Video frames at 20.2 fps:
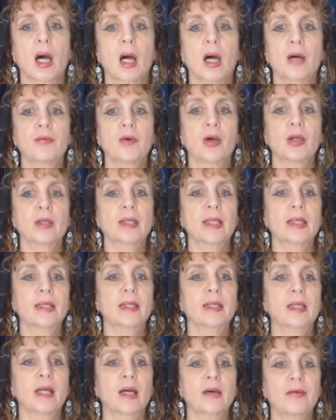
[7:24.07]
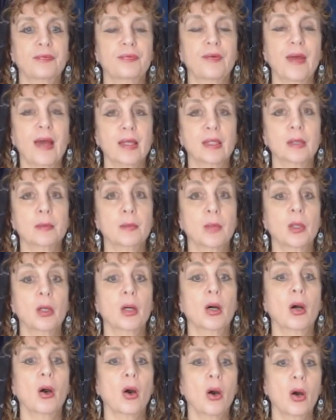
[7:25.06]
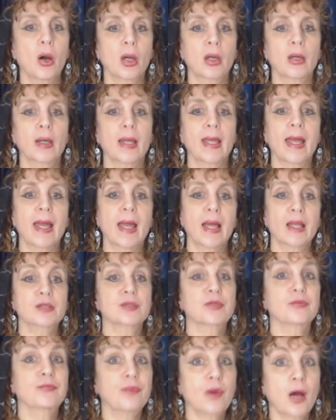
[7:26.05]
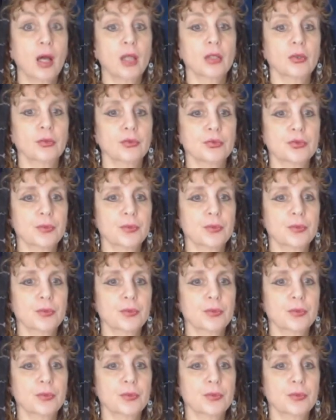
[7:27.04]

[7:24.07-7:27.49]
of Our Lady of Fatima are as follows.